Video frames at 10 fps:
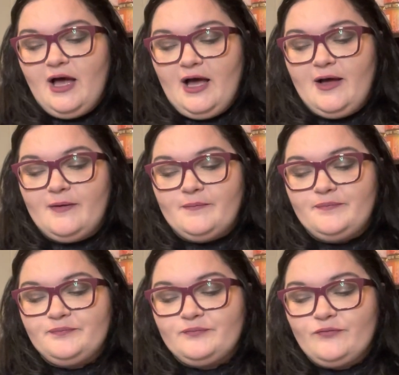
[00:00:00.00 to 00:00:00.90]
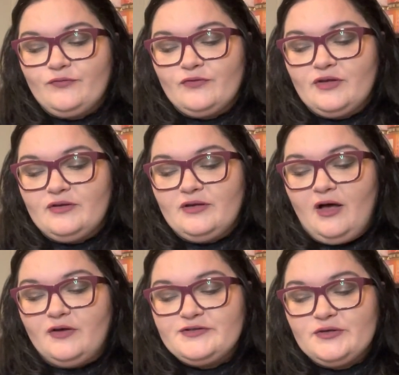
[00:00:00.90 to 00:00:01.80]
Um,
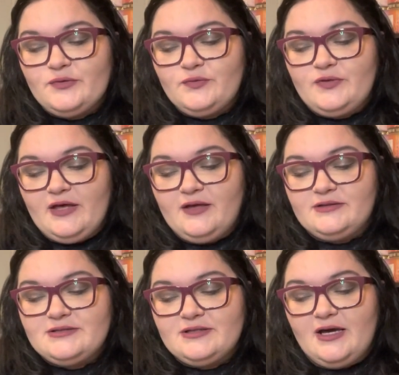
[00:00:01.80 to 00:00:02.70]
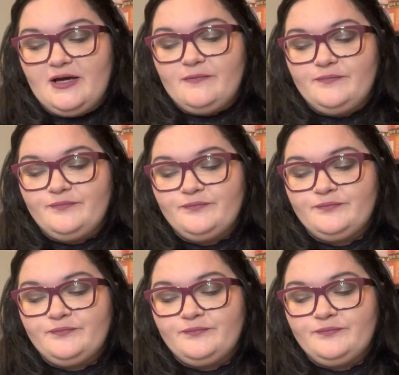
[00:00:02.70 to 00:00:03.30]
also that, um,